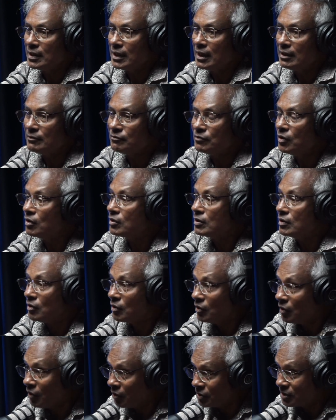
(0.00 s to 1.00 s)
have not
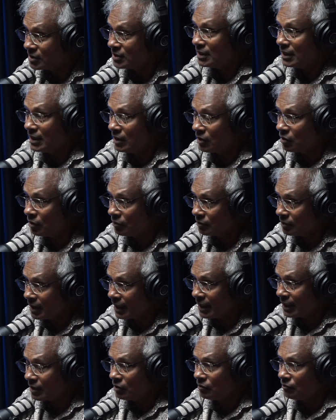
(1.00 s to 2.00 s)
lost in a
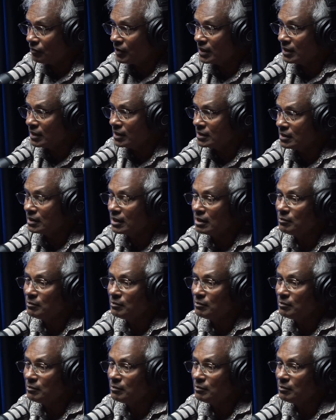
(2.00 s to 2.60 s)
direct confrontation.